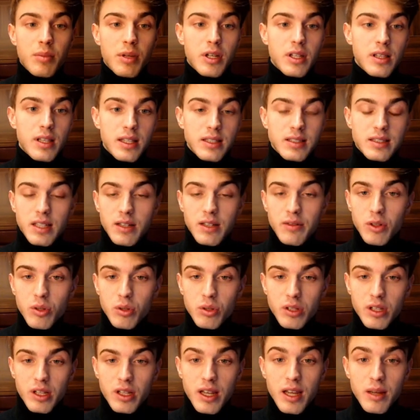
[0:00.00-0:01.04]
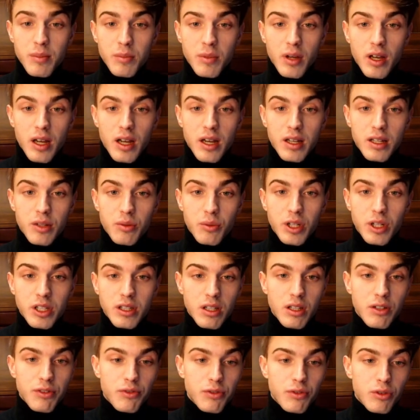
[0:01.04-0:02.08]
But let's have a look at the game. He
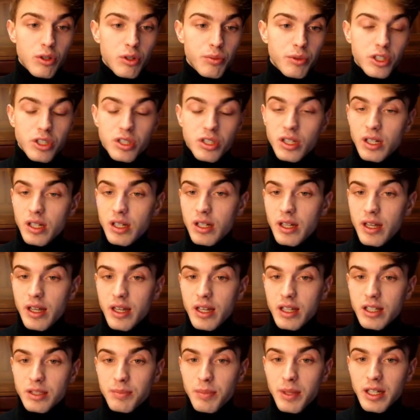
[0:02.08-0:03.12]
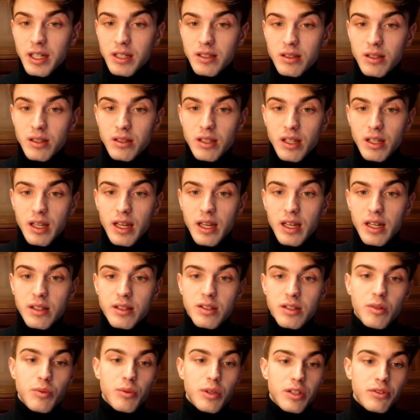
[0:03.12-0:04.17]
went e4, which I expected,
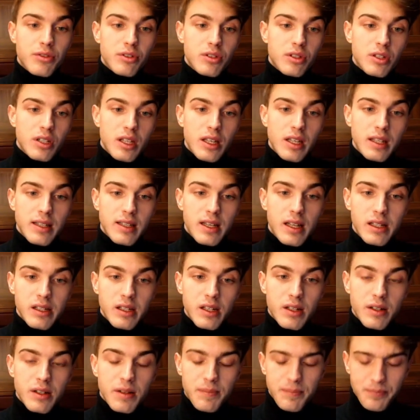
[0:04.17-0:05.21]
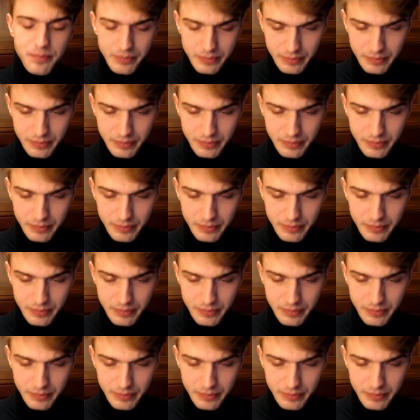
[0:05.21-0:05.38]
and he went for the Italian,